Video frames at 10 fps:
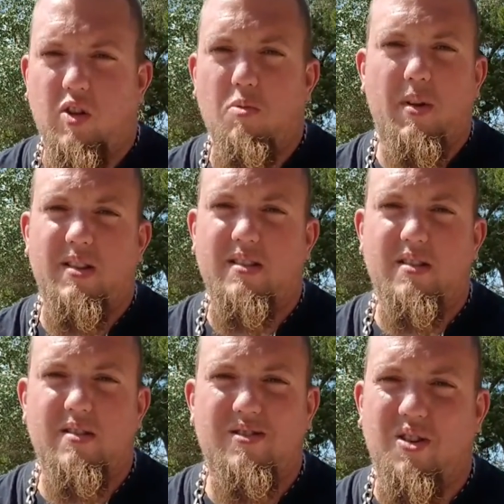humans,
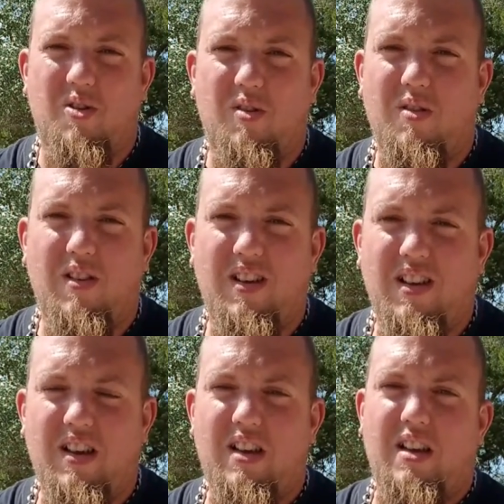so
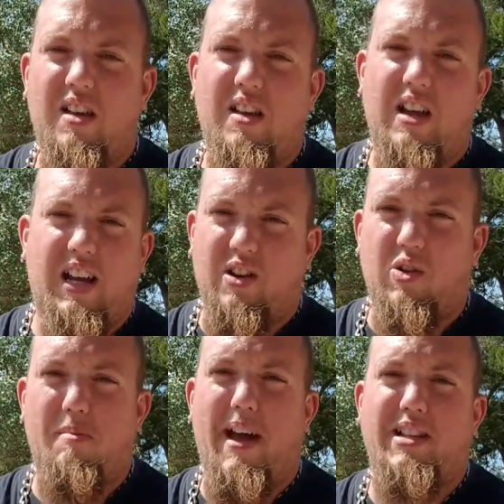I can
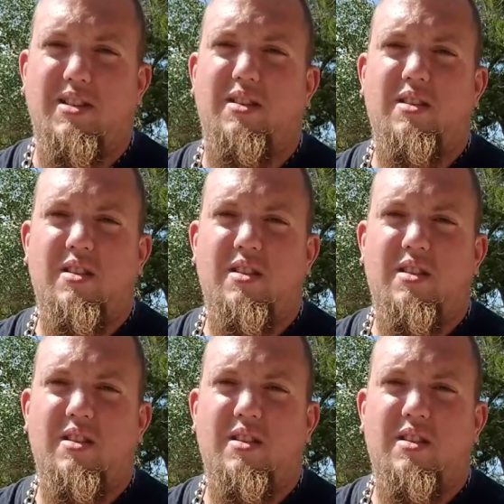only imagine.